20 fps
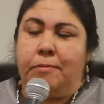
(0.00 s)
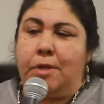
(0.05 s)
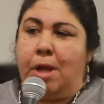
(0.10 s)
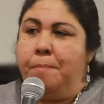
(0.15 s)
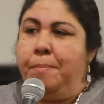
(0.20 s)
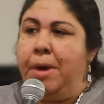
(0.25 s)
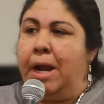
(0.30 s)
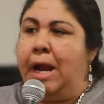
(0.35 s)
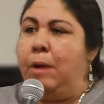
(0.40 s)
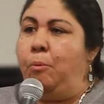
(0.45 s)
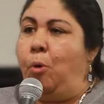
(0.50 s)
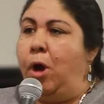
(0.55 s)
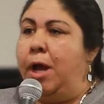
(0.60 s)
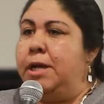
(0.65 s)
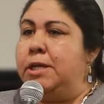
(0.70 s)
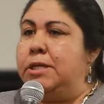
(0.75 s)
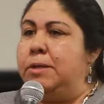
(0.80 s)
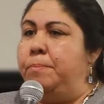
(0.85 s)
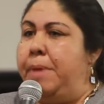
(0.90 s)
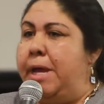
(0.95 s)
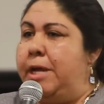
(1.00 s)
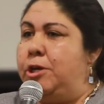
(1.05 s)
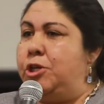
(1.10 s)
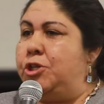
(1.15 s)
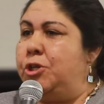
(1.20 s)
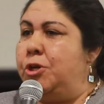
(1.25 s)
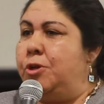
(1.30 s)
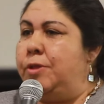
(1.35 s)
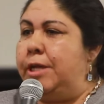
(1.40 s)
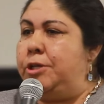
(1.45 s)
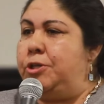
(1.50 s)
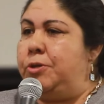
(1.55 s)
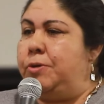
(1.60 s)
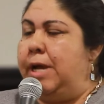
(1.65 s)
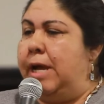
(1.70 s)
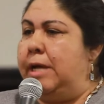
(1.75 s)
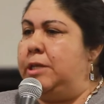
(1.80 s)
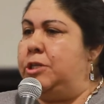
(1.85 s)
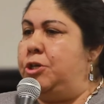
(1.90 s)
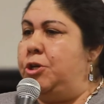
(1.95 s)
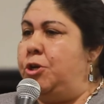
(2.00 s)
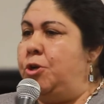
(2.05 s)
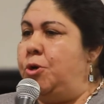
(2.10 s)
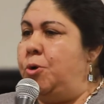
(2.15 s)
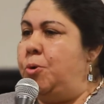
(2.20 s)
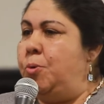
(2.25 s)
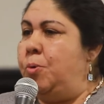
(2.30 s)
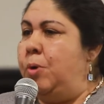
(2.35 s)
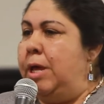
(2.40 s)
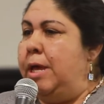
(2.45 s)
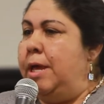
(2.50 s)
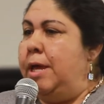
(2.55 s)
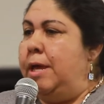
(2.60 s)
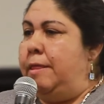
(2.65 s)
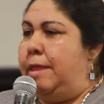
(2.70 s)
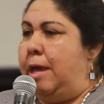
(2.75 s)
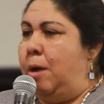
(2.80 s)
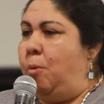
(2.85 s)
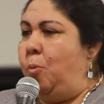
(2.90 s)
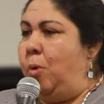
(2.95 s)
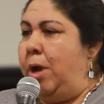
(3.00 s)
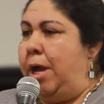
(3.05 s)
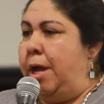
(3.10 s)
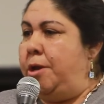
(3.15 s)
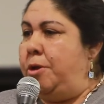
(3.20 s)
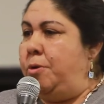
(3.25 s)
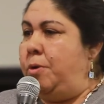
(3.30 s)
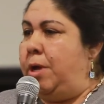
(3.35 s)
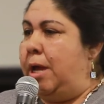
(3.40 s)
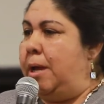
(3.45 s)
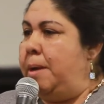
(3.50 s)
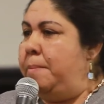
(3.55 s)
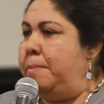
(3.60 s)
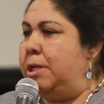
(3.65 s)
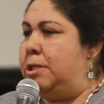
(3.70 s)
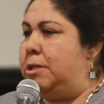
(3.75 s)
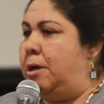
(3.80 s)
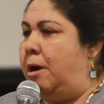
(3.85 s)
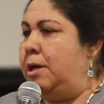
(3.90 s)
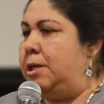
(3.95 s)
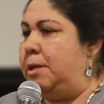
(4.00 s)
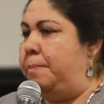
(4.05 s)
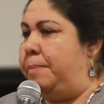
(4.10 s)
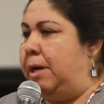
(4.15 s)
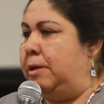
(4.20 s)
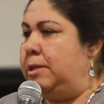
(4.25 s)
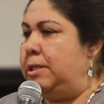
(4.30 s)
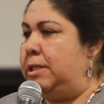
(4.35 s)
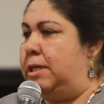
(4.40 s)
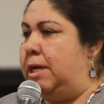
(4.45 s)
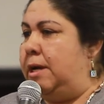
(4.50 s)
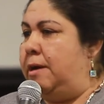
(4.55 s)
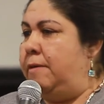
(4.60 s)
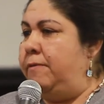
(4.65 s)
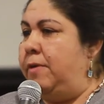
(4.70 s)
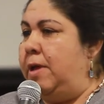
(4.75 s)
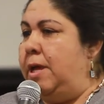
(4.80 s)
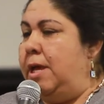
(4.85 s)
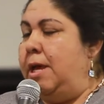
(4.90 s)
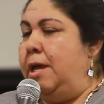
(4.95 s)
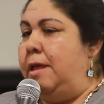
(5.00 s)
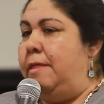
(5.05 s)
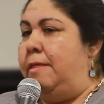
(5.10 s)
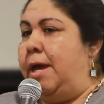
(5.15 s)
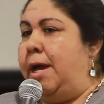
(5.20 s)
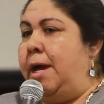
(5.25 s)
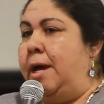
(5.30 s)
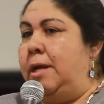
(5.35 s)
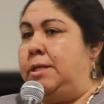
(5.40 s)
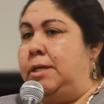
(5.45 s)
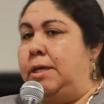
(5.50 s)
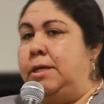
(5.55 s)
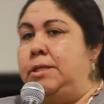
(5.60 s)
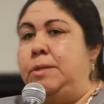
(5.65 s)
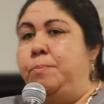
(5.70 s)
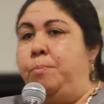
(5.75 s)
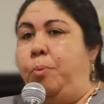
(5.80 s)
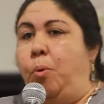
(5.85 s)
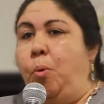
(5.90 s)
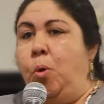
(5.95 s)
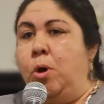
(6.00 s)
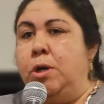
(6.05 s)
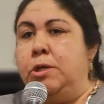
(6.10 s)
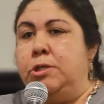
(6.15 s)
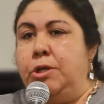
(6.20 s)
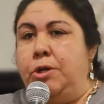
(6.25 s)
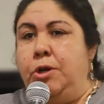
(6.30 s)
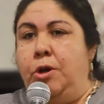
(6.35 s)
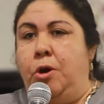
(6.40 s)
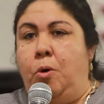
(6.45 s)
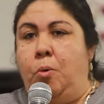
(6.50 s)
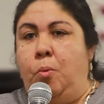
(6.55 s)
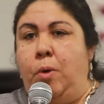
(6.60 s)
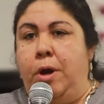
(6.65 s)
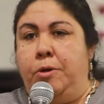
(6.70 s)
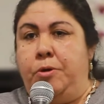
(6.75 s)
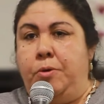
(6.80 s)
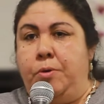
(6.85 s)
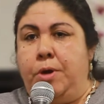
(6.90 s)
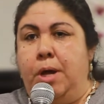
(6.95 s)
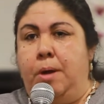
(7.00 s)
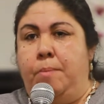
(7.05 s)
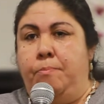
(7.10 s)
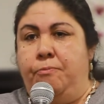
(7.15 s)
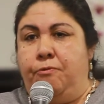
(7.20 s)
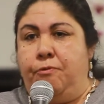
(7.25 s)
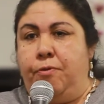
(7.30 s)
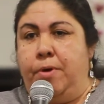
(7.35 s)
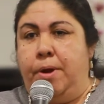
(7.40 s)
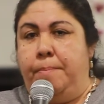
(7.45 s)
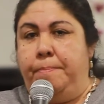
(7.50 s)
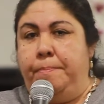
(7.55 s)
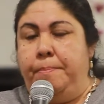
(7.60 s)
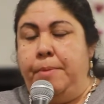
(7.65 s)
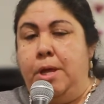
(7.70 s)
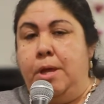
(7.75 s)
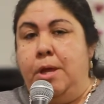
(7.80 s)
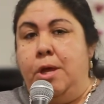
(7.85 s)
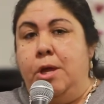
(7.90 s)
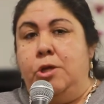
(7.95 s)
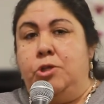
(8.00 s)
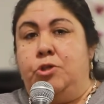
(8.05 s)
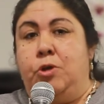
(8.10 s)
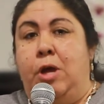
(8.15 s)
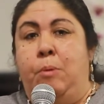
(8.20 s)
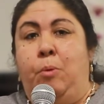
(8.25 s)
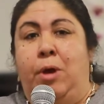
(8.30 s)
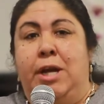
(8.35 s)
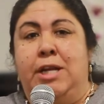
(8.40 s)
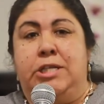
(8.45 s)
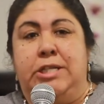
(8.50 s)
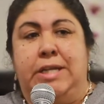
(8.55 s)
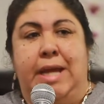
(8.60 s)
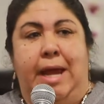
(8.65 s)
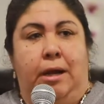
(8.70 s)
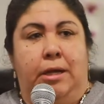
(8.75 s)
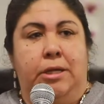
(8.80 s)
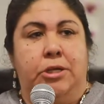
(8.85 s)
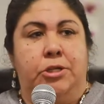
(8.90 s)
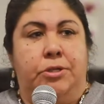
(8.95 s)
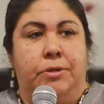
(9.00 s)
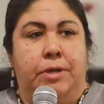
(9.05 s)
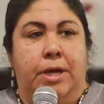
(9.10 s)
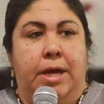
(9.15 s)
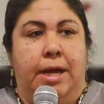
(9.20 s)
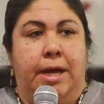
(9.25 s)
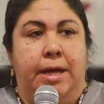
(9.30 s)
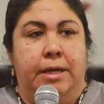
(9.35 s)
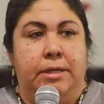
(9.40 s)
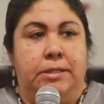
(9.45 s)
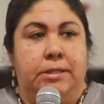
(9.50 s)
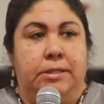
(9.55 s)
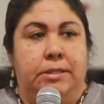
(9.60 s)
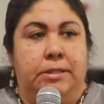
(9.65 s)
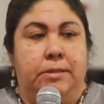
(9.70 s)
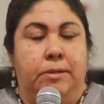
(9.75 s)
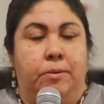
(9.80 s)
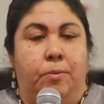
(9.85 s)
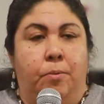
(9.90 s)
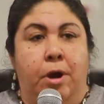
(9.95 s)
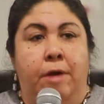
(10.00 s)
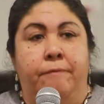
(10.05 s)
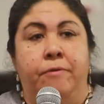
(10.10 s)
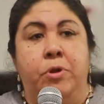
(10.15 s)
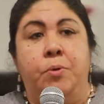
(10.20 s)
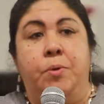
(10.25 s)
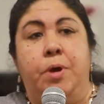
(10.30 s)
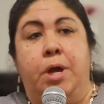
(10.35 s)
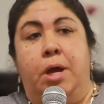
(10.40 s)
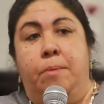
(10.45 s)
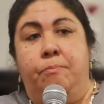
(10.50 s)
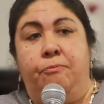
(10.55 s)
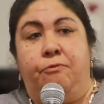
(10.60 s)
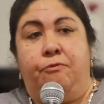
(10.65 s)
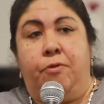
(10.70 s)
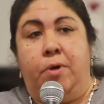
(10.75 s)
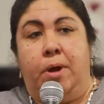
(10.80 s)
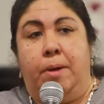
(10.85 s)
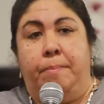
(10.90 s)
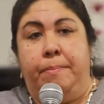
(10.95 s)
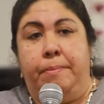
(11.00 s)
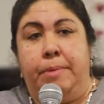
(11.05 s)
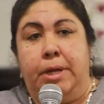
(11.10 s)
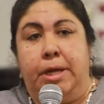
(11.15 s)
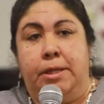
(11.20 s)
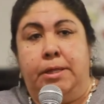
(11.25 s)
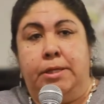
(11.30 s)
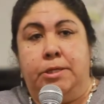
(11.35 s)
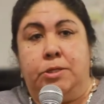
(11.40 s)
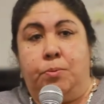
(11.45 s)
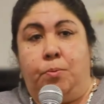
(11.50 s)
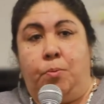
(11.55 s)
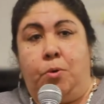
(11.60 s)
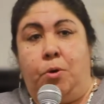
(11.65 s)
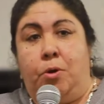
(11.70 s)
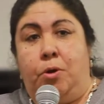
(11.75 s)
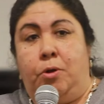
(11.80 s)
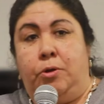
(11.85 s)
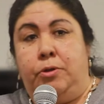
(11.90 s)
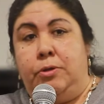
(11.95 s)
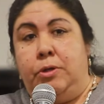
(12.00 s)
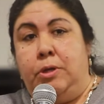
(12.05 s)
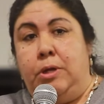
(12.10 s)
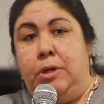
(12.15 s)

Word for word: But I wanted to make sure that you guys knew that when you came and talked about stuff, that it's important to know where you come from. So I want to challenge you guys, wherever you come from in this world,